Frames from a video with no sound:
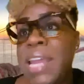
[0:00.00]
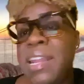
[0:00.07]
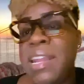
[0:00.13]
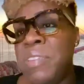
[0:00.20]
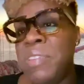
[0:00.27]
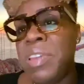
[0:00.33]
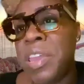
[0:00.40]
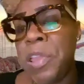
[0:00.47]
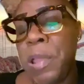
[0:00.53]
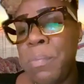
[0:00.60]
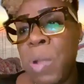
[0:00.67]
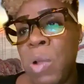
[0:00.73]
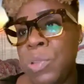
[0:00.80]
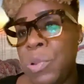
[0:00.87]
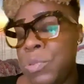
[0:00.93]
I didn't even care
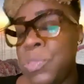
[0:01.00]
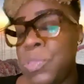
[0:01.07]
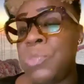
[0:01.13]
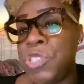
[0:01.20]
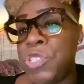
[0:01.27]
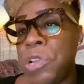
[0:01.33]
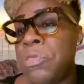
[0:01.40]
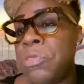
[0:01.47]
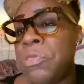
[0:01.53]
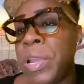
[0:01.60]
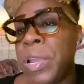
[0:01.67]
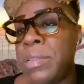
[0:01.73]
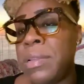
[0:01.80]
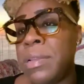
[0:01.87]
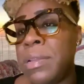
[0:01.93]
about those two
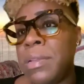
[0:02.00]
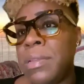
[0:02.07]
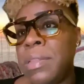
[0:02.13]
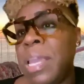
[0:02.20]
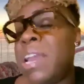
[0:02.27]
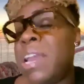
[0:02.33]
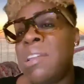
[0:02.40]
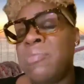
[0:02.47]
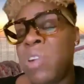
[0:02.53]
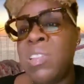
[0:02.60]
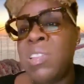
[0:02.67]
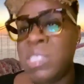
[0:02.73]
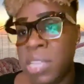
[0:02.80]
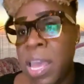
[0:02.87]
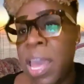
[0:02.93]
children. They could have
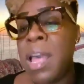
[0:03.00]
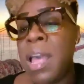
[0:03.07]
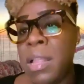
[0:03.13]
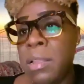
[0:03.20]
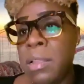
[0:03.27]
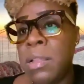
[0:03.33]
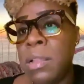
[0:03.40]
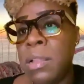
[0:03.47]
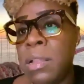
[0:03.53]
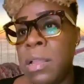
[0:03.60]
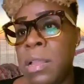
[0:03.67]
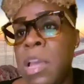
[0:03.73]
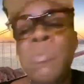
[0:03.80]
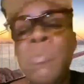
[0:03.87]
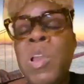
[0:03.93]
gone to hell
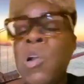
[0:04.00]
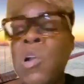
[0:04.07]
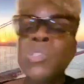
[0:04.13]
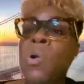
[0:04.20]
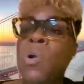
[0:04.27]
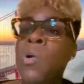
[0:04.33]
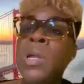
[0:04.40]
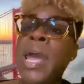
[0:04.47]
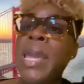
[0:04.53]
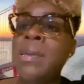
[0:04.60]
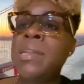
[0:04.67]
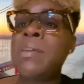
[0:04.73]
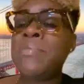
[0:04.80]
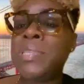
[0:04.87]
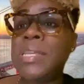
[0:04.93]
because all I
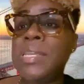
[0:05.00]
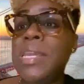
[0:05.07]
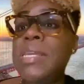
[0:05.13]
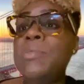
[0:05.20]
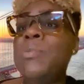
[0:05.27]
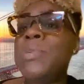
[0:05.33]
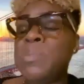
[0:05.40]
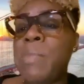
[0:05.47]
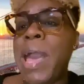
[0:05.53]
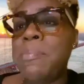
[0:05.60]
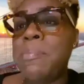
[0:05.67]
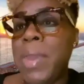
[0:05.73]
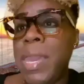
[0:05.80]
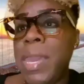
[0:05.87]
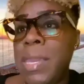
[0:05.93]
could have seen was
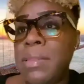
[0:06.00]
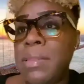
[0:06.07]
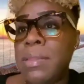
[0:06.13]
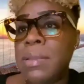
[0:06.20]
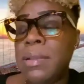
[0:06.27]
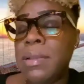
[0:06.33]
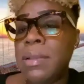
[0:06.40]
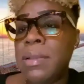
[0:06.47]
my pain.